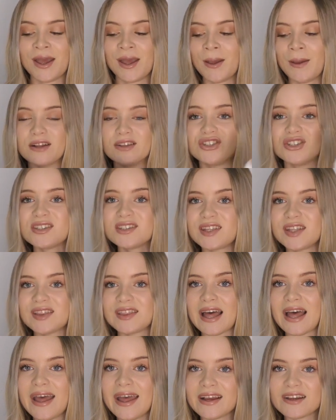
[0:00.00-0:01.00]
And I just think
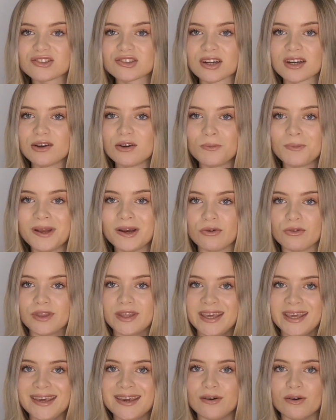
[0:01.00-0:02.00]
that extra little bit on the
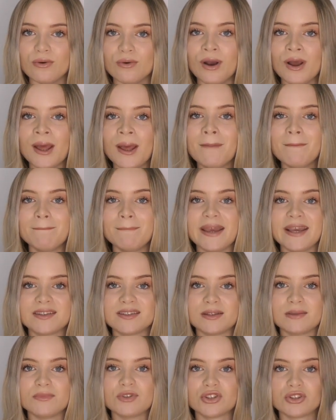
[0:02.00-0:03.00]
heel makes
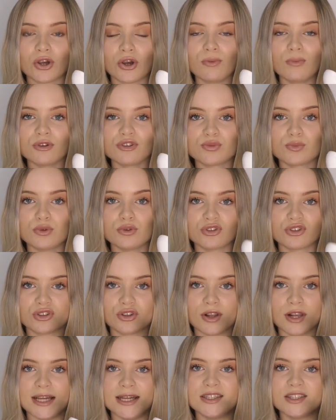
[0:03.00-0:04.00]
them so much more
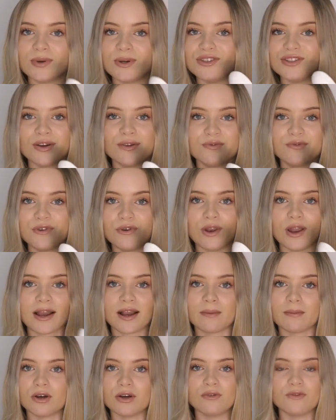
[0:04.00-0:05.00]
solid, so I don't feel
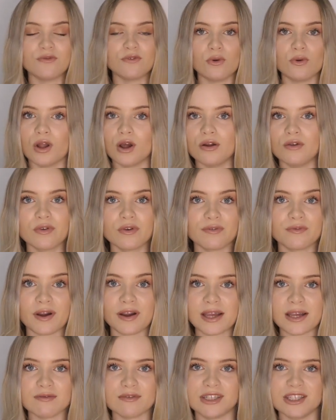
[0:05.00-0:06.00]
like I'm going to fall over if I
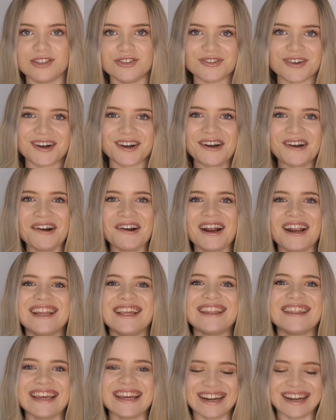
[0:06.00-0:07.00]
get really drunk or
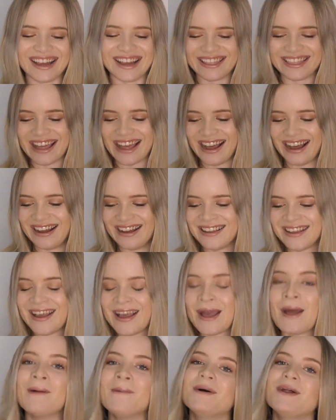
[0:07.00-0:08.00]
anything like that.
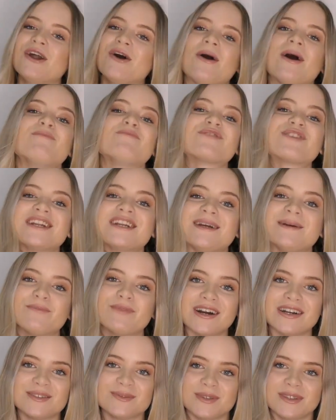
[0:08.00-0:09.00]
But no, I'm really
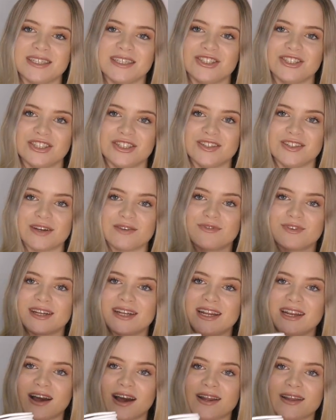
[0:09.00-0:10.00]
impressed with these shoes. I
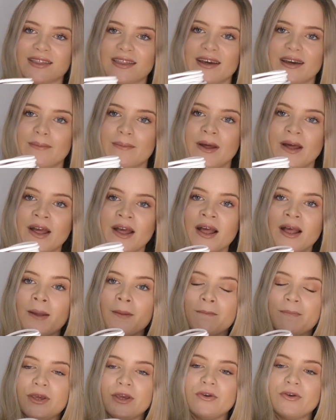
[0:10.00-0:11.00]
really like them.
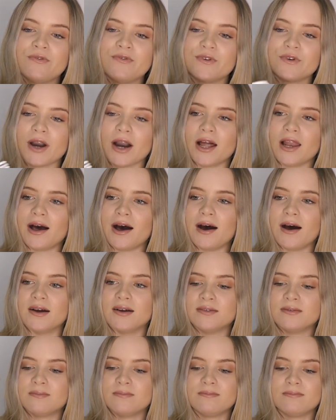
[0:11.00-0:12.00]
Beautiful colour,
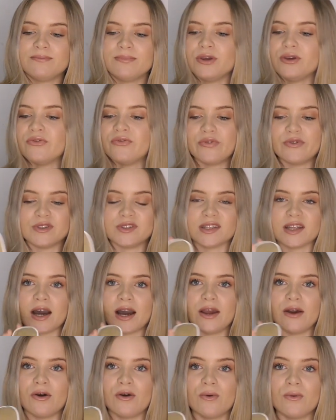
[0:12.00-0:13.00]
beautiful
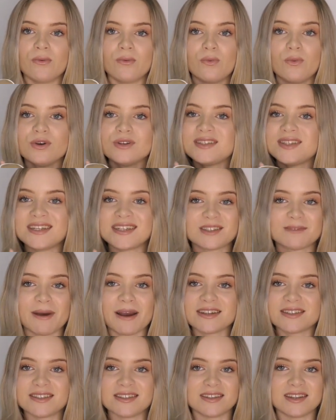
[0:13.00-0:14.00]
style. Wasn't
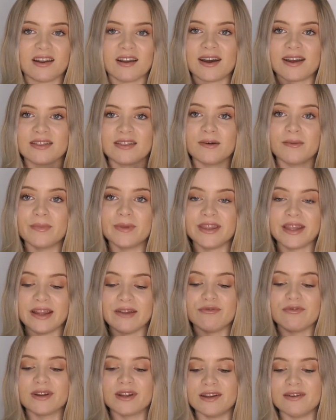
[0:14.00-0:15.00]
expecting to like them, but they
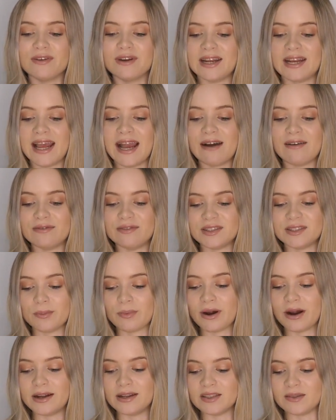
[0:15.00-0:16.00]
really have
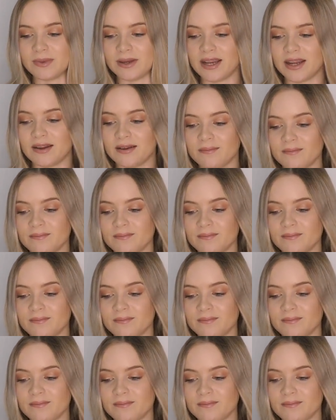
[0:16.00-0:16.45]
surprised me.